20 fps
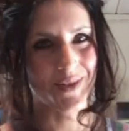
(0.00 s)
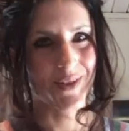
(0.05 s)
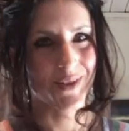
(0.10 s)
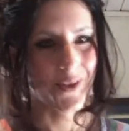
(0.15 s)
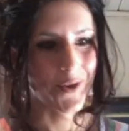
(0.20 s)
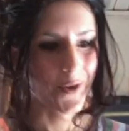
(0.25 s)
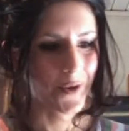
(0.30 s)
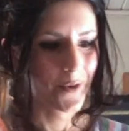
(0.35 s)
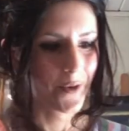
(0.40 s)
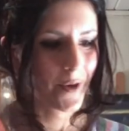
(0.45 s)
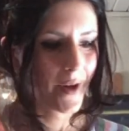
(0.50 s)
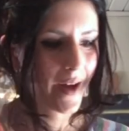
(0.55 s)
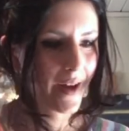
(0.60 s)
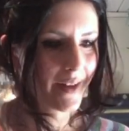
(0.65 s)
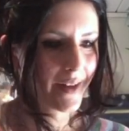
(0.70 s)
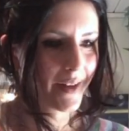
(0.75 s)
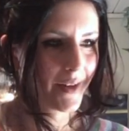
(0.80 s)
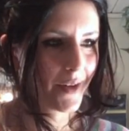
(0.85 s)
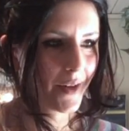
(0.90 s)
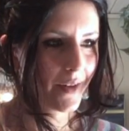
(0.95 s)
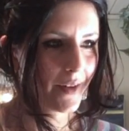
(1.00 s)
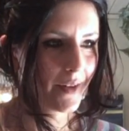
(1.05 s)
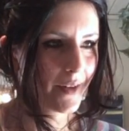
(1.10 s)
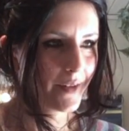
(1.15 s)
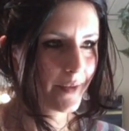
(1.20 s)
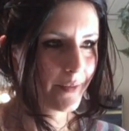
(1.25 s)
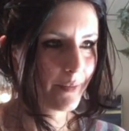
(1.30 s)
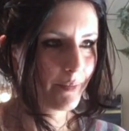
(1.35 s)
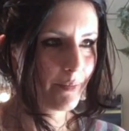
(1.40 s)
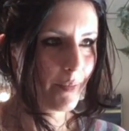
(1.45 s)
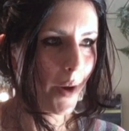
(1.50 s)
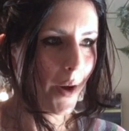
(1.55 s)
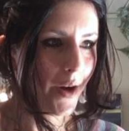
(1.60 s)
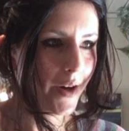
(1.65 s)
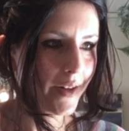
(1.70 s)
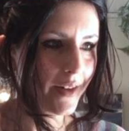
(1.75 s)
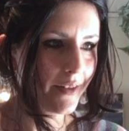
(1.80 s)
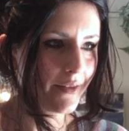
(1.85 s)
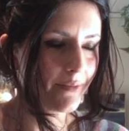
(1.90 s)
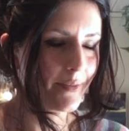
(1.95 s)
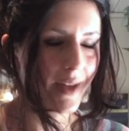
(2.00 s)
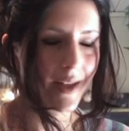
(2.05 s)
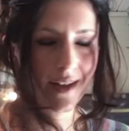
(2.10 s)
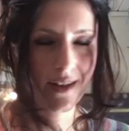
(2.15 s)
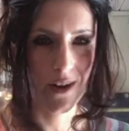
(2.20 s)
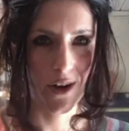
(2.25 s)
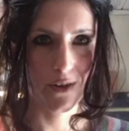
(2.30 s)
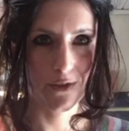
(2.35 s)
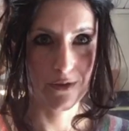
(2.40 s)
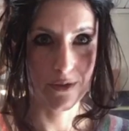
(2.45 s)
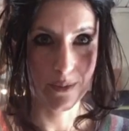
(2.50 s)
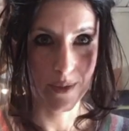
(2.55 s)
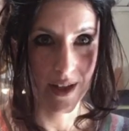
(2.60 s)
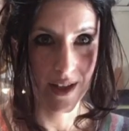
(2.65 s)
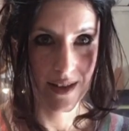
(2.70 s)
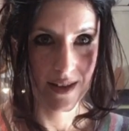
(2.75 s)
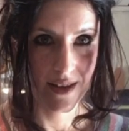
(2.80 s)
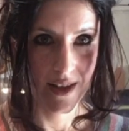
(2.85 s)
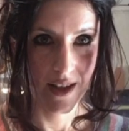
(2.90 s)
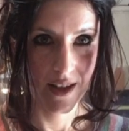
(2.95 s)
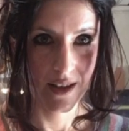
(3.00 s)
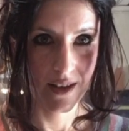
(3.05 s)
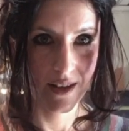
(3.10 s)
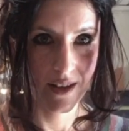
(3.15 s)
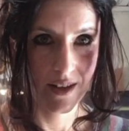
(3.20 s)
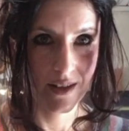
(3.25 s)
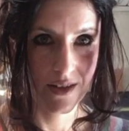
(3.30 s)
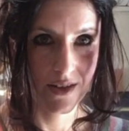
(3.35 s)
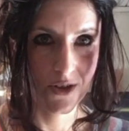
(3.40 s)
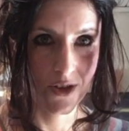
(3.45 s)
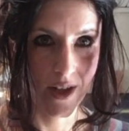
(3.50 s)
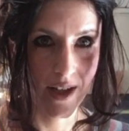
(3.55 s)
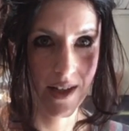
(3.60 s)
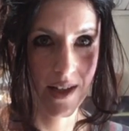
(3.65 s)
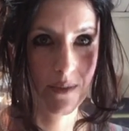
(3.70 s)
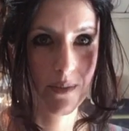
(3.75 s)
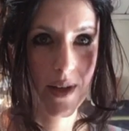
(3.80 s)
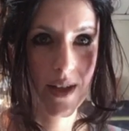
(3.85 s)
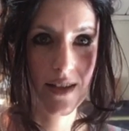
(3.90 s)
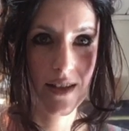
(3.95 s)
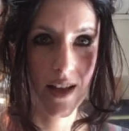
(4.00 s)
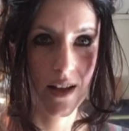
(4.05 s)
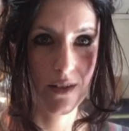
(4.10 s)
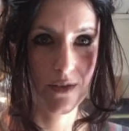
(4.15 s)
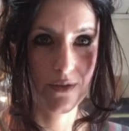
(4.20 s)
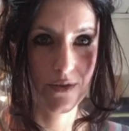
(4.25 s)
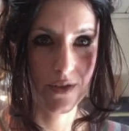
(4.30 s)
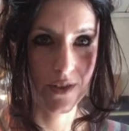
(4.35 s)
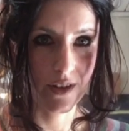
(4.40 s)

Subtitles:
So part of making art for me is like training myself